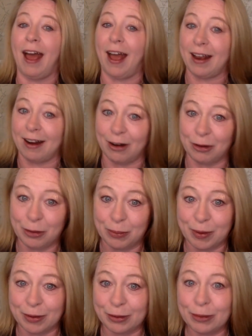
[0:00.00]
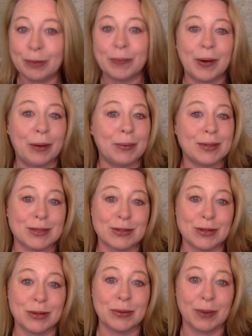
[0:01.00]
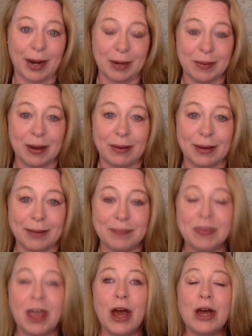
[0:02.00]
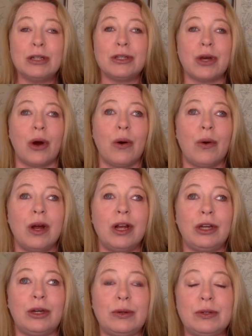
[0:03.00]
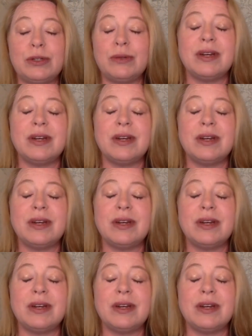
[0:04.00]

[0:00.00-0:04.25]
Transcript: And I don't know about you, but I wasn't so great about it. So you do